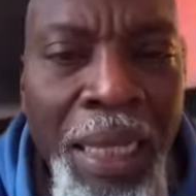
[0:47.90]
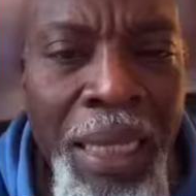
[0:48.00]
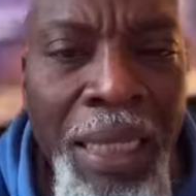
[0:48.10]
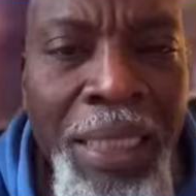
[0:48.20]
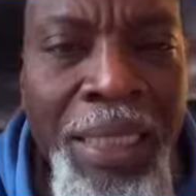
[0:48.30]

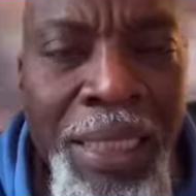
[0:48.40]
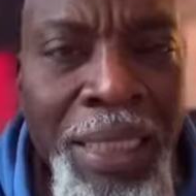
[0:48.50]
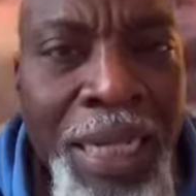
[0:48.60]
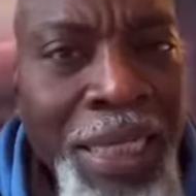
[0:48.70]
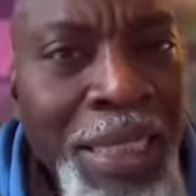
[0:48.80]

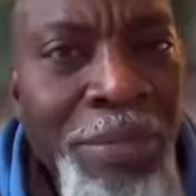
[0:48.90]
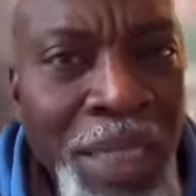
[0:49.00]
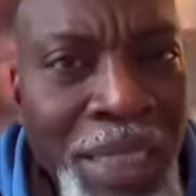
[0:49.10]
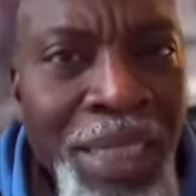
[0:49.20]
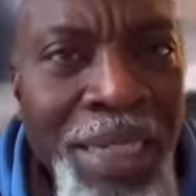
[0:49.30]
Indeed, are they
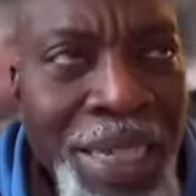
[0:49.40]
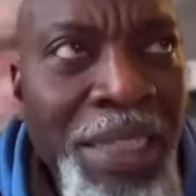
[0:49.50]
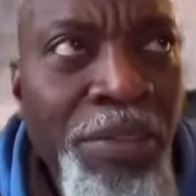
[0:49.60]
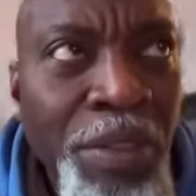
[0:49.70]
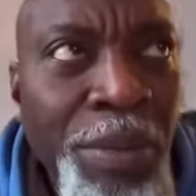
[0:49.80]
meeting the
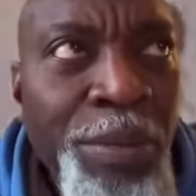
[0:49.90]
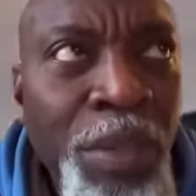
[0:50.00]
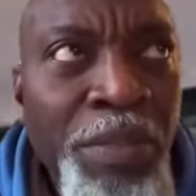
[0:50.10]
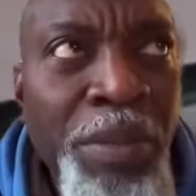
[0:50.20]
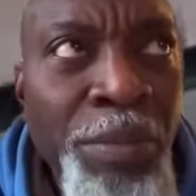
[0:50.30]
needs of the people?
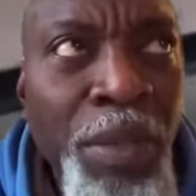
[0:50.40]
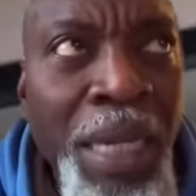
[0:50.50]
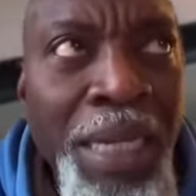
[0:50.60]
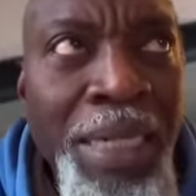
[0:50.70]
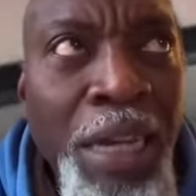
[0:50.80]
The people
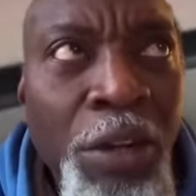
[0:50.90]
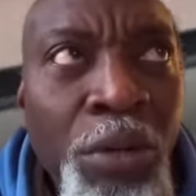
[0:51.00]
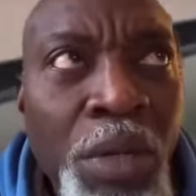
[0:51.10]
are now